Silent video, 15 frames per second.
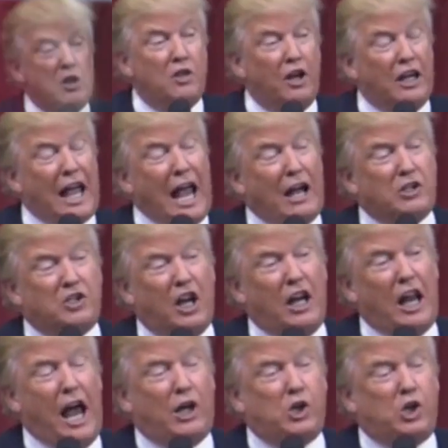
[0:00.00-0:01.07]
The last
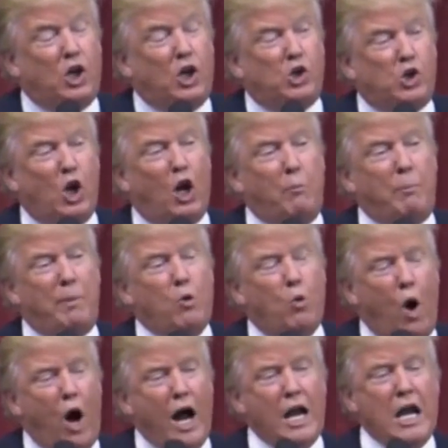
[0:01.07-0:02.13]
election should have
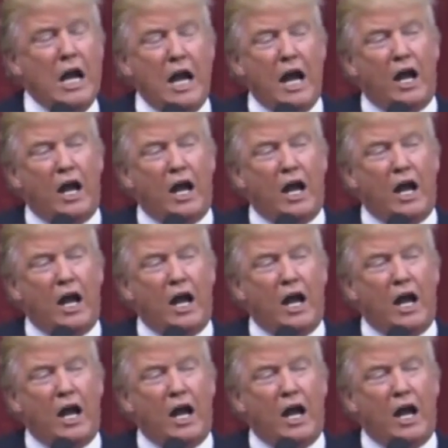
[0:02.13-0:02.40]
been won,